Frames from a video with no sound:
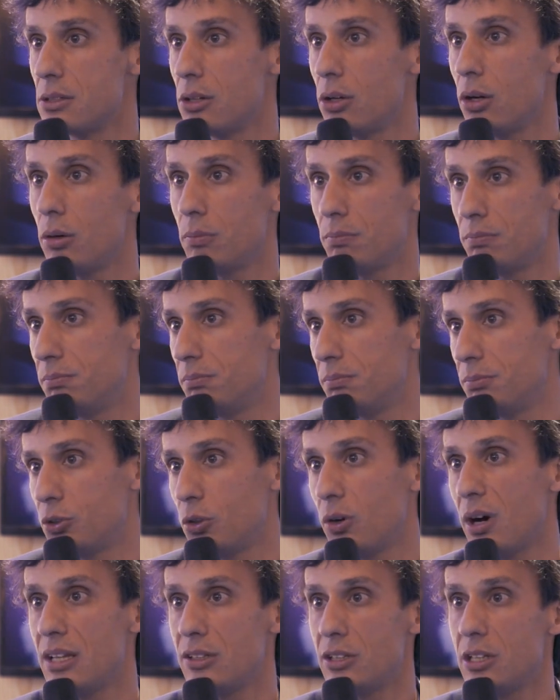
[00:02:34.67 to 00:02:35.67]

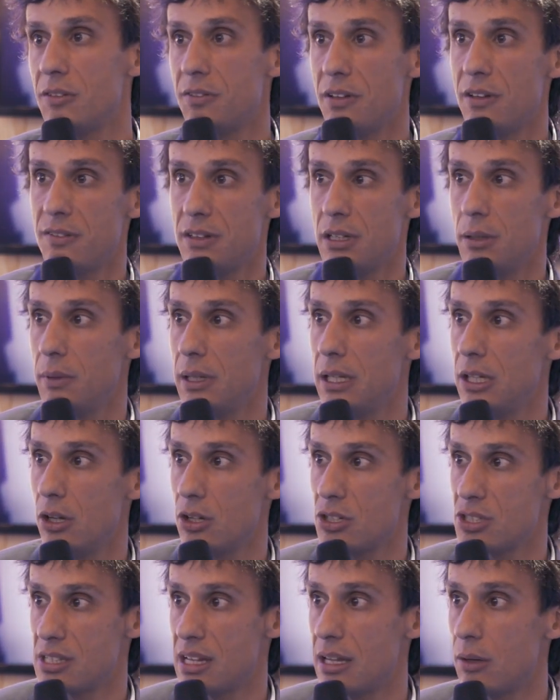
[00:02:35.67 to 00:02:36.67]
250
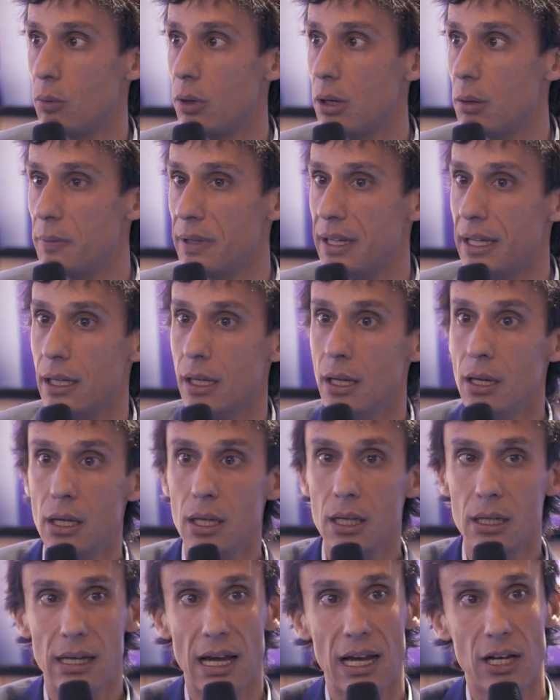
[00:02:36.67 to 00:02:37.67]
billions they will be
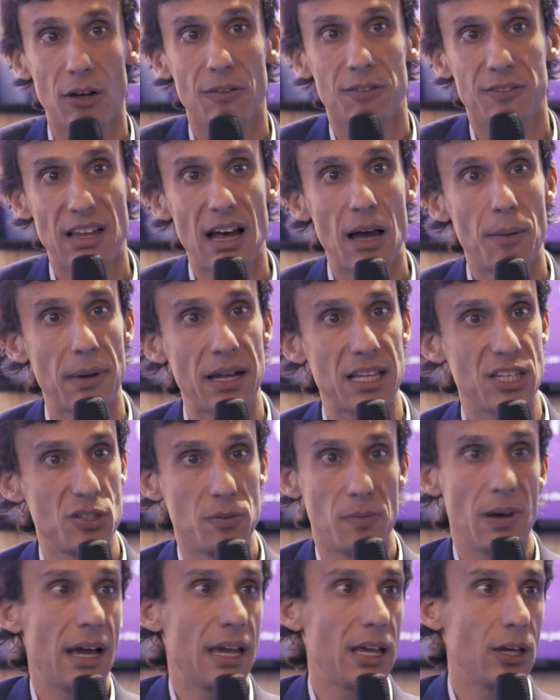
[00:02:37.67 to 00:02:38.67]
kind of
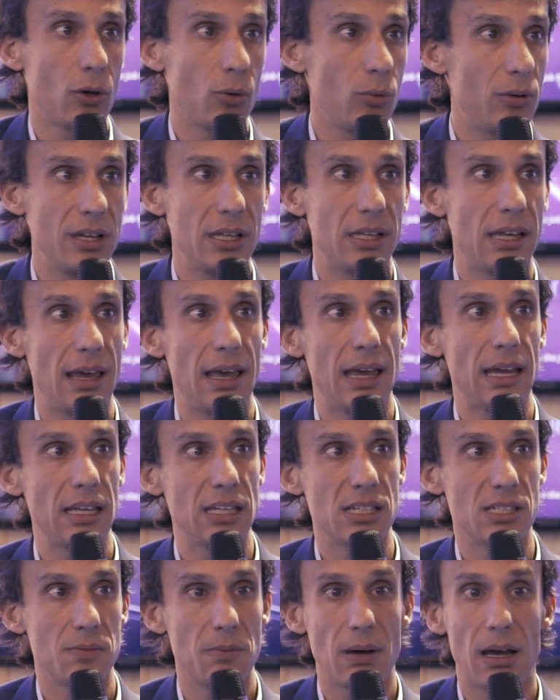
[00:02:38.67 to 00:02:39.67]
damaged by
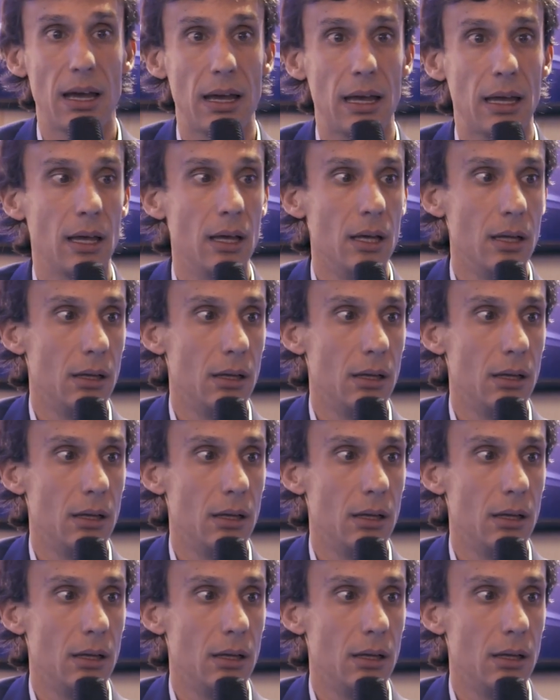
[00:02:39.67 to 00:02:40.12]
hurricanes, by